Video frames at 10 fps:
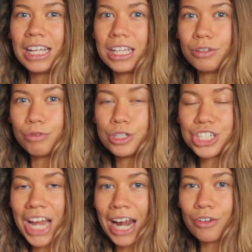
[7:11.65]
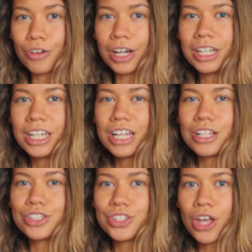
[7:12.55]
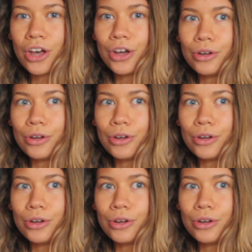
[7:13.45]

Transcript: in the root chakra. So